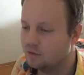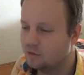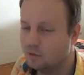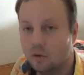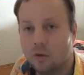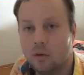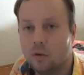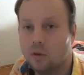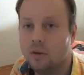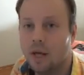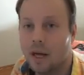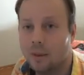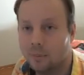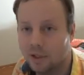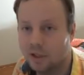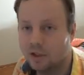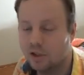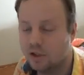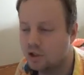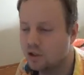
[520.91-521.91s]
to do
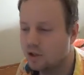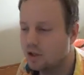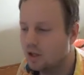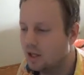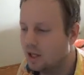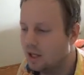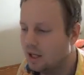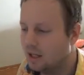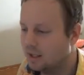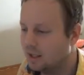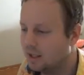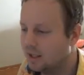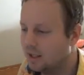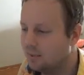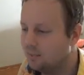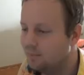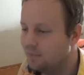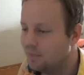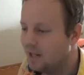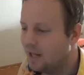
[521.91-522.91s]
damage.
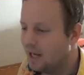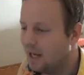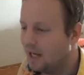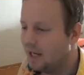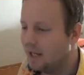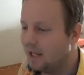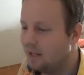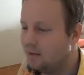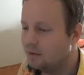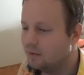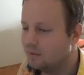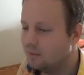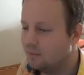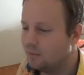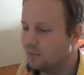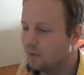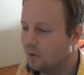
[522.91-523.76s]
Okay? And